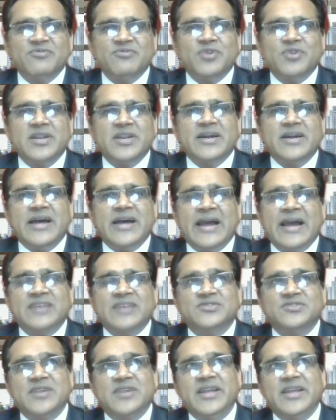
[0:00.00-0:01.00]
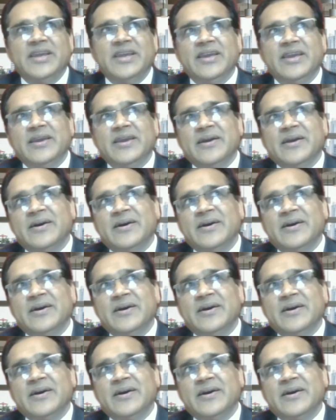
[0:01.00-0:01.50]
would actually